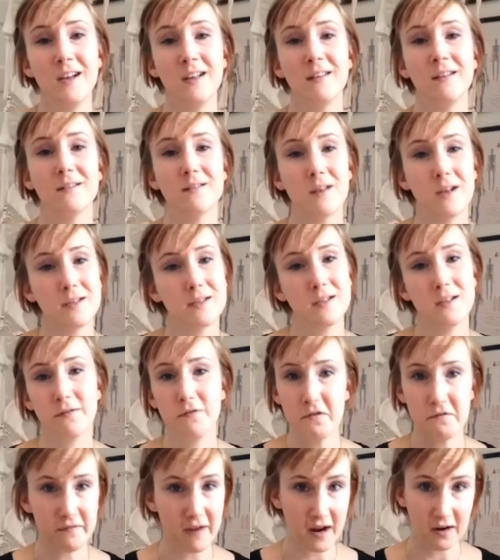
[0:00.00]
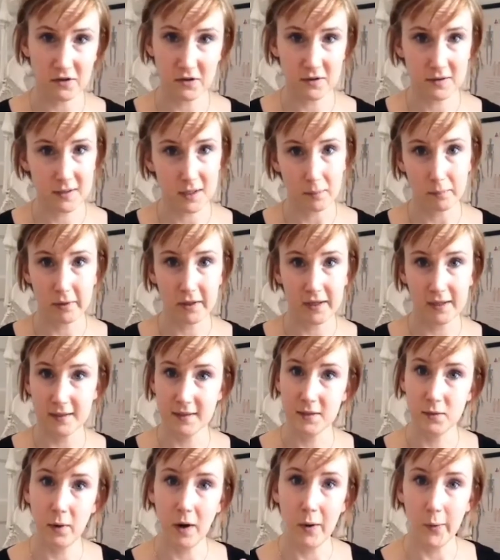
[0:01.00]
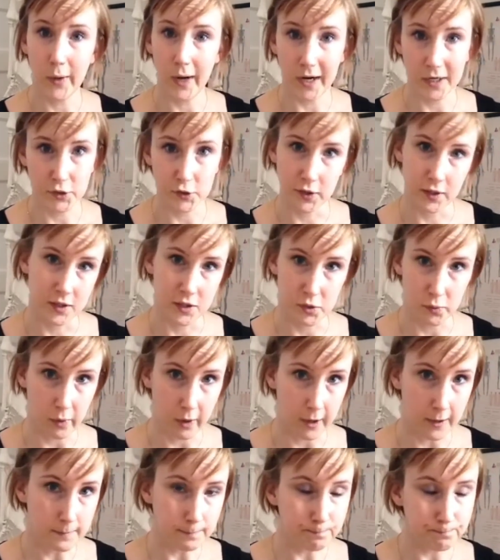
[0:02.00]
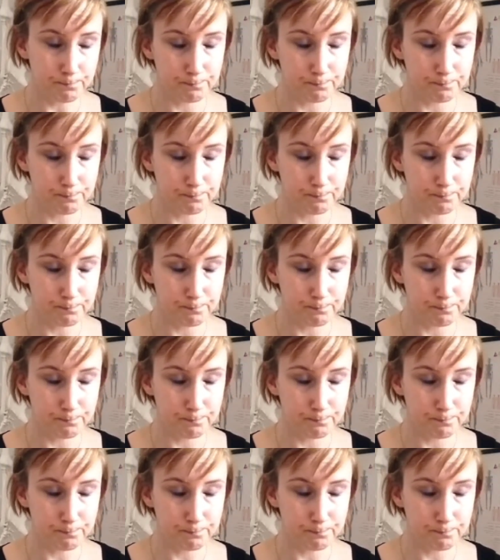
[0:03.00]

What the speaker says: There's lots of different factors that play into how hydrated you are.